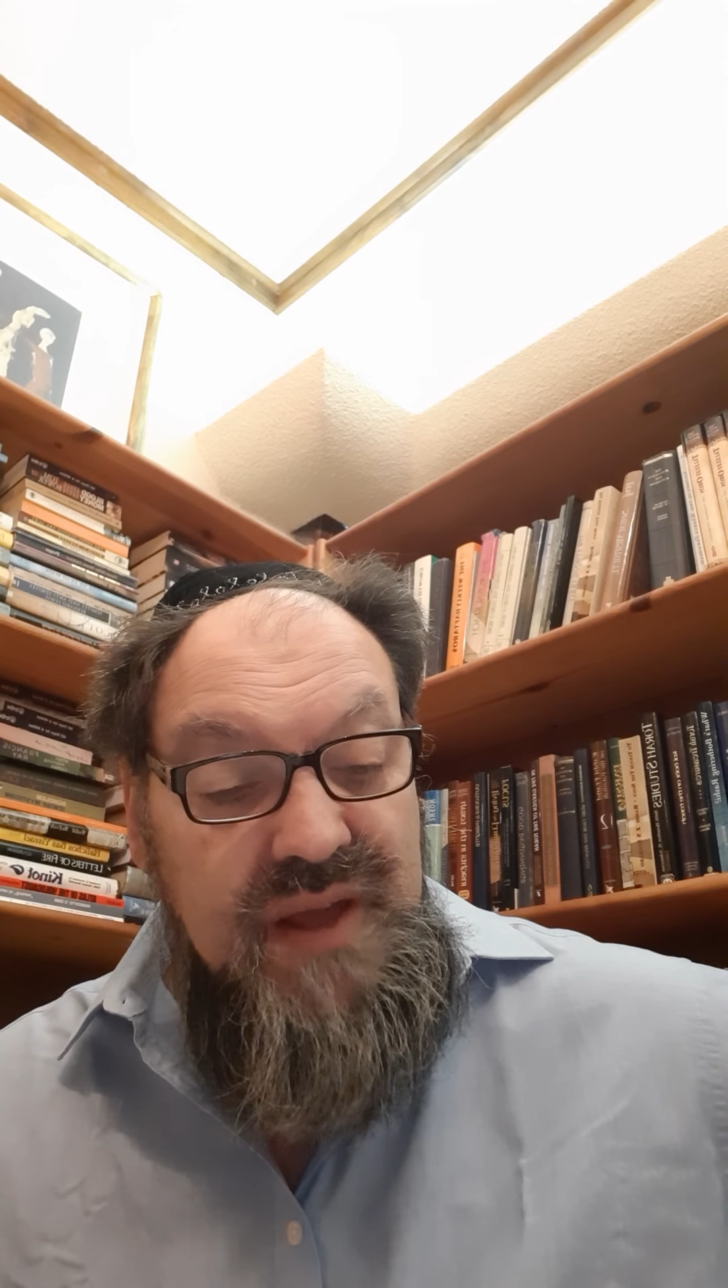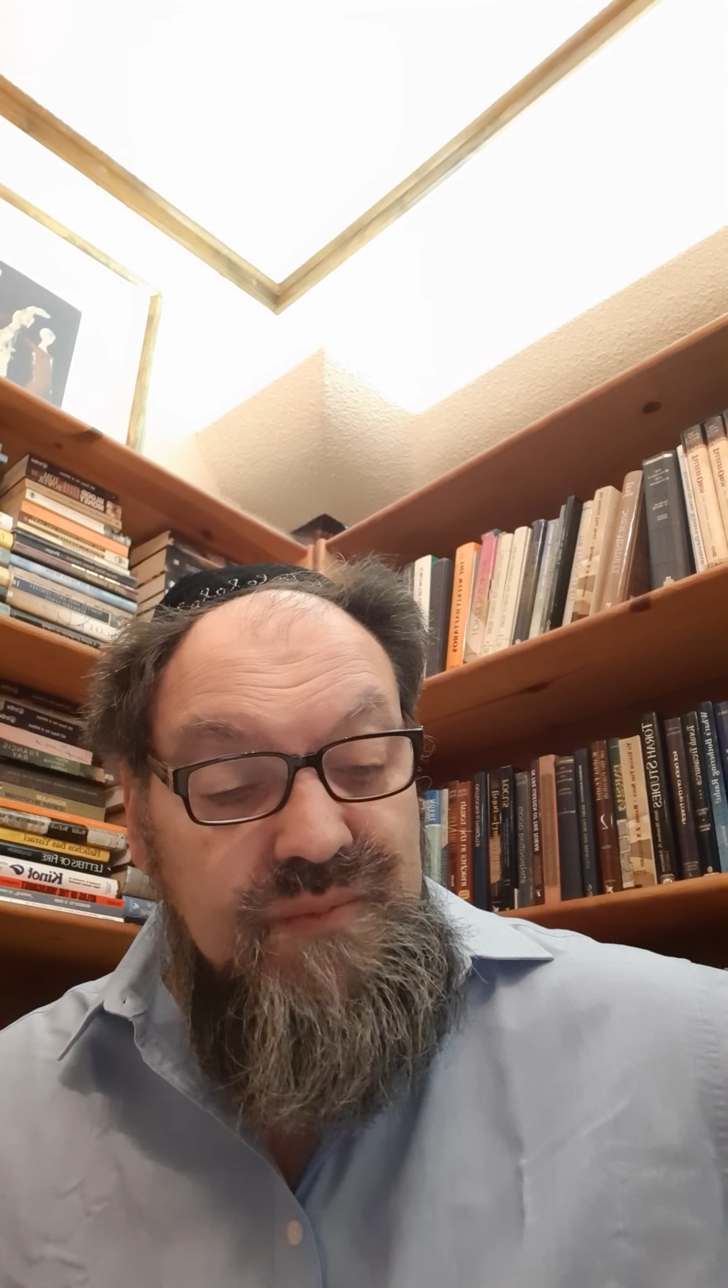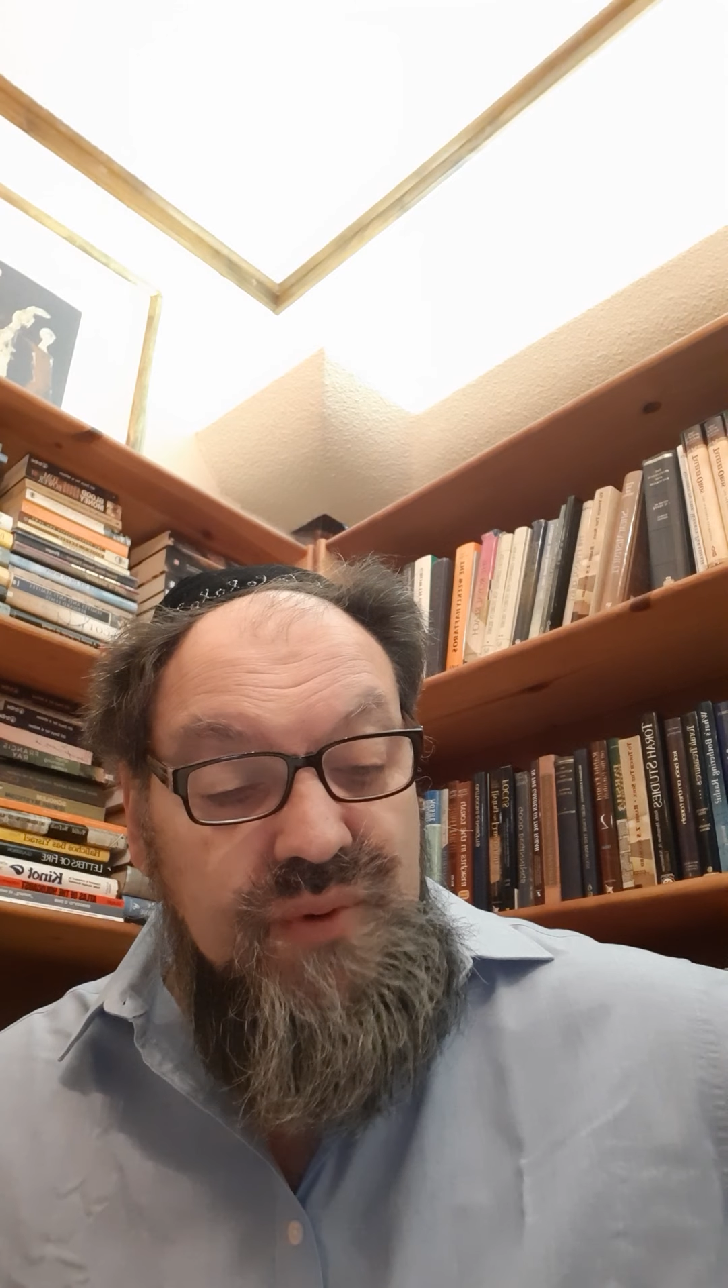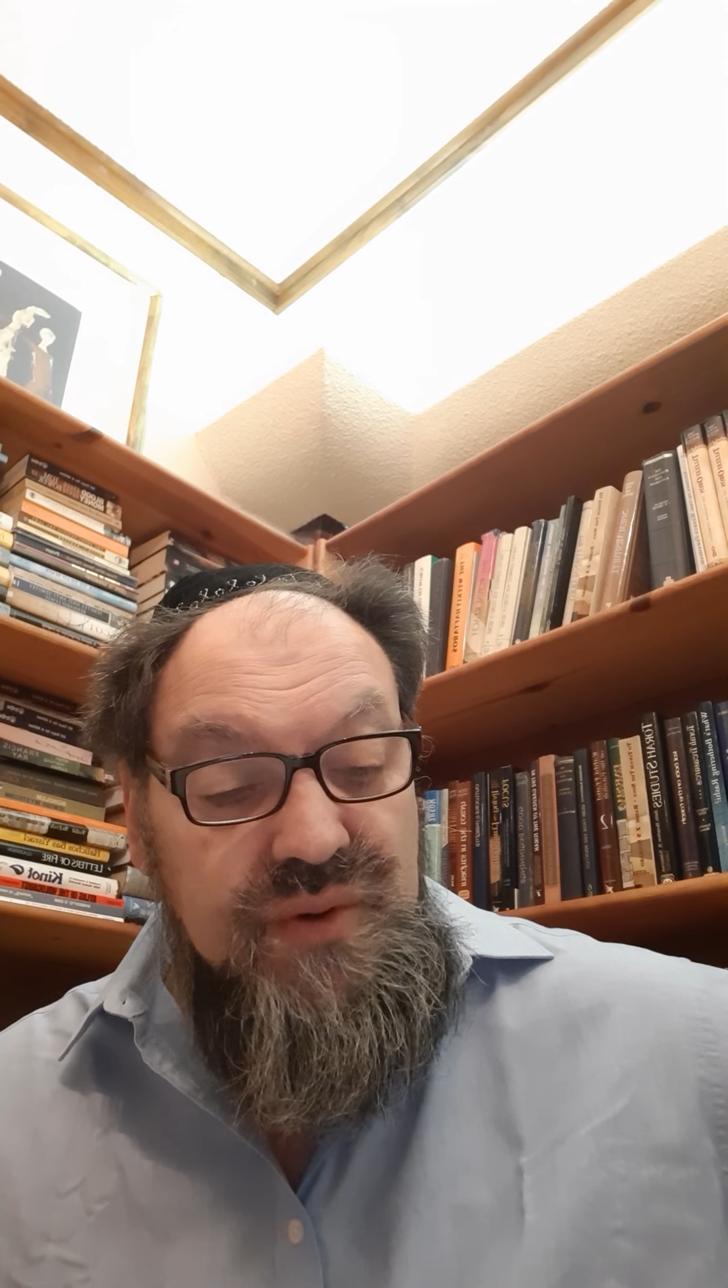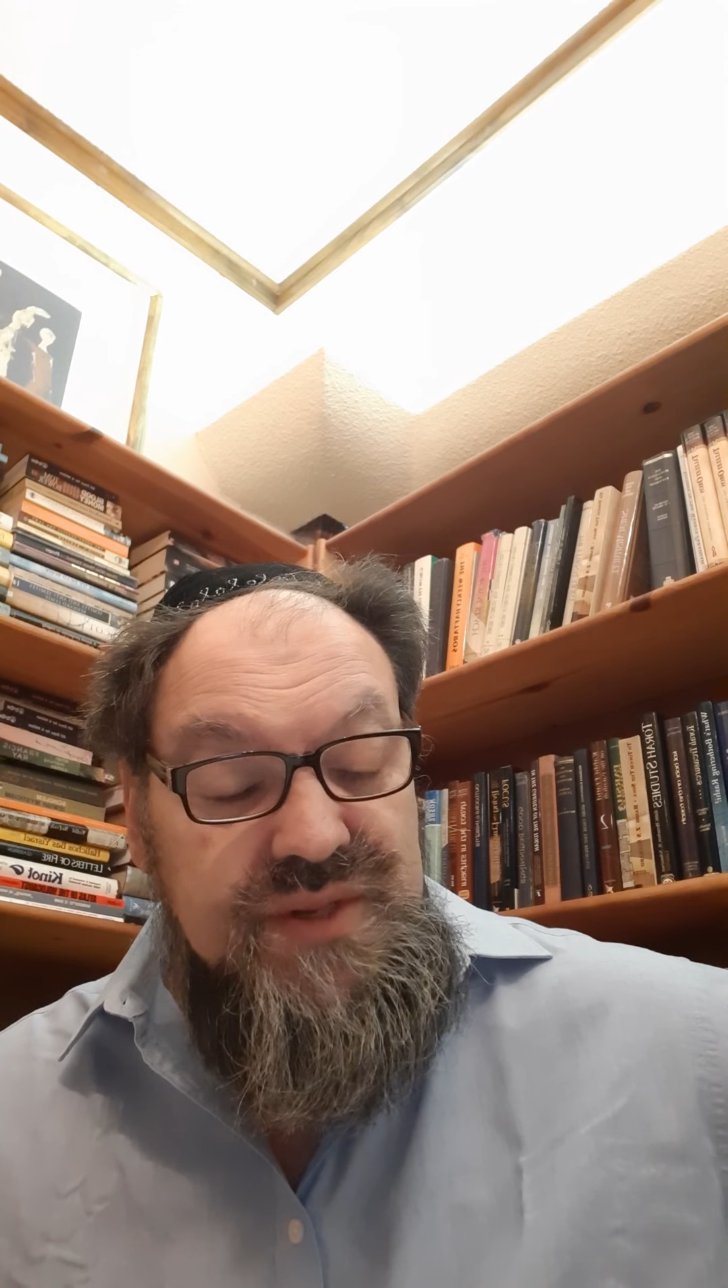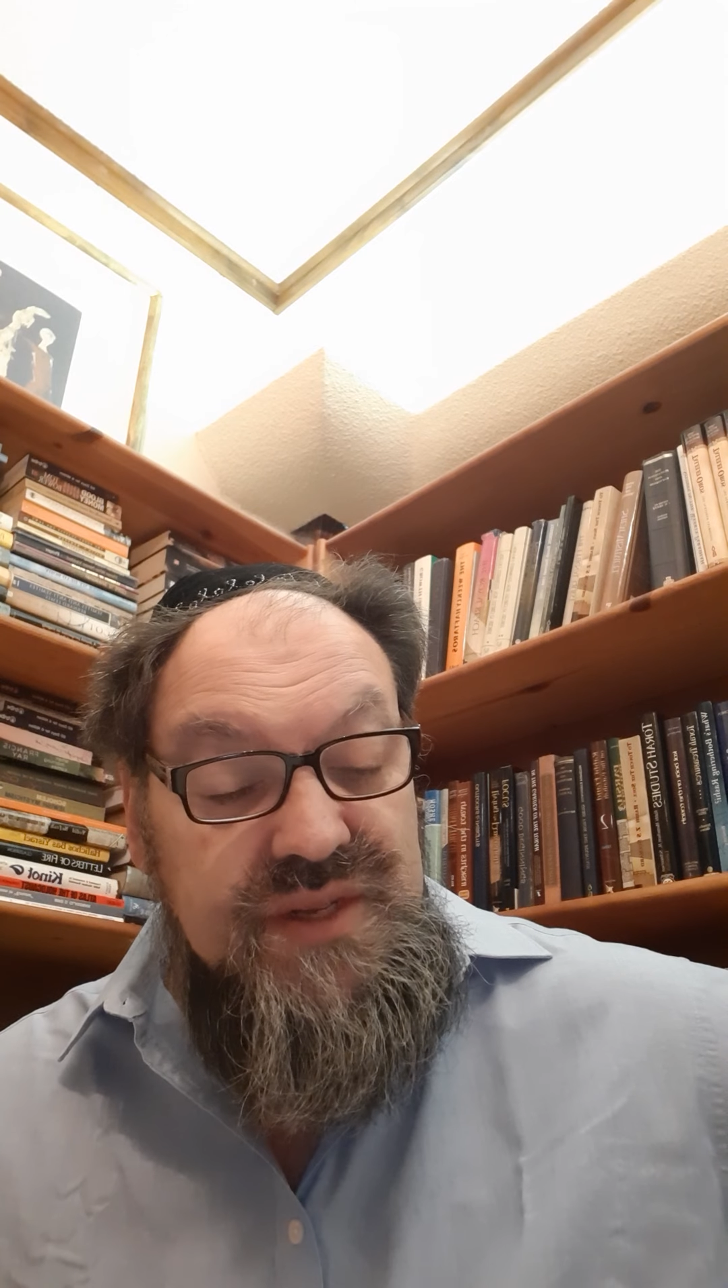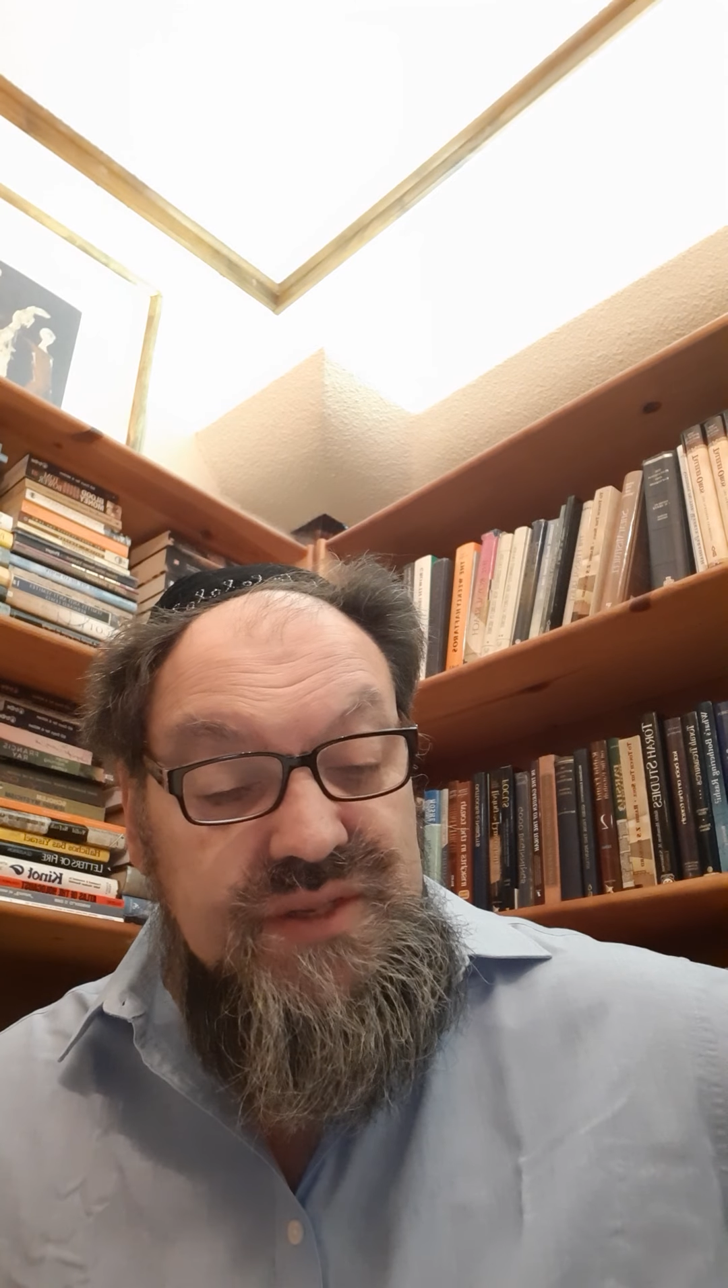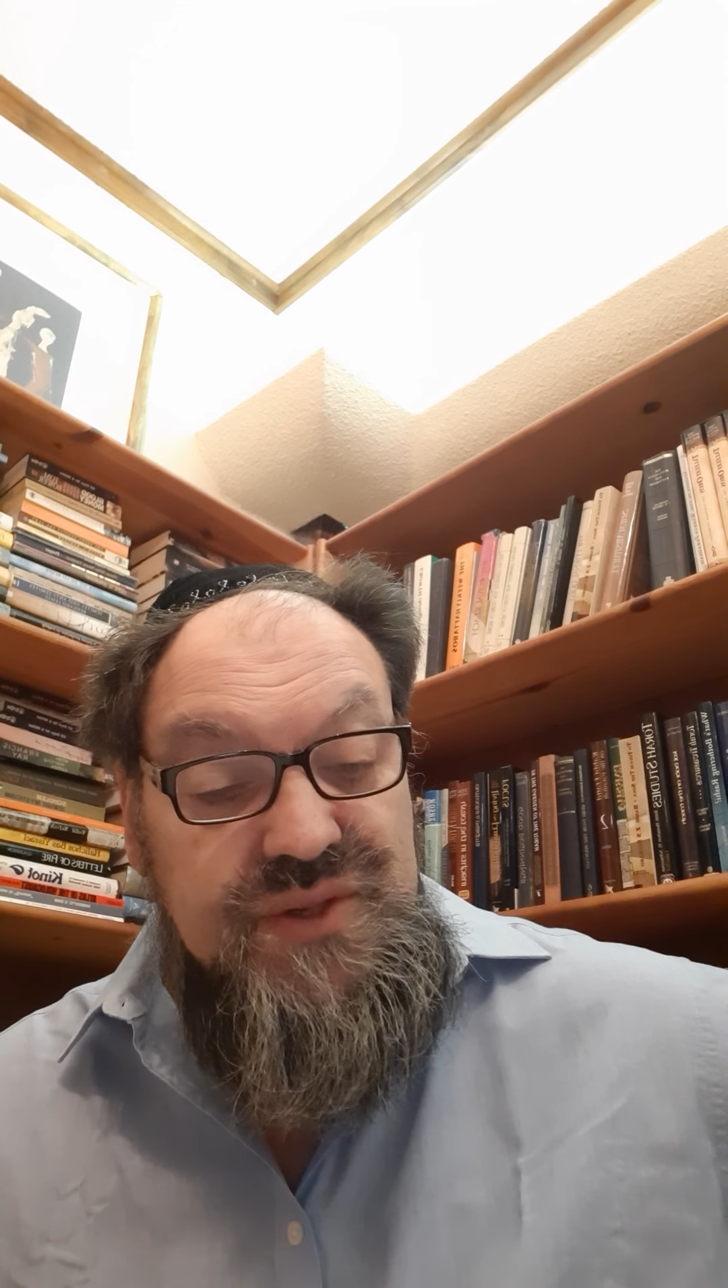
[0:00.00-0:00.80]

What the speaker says: important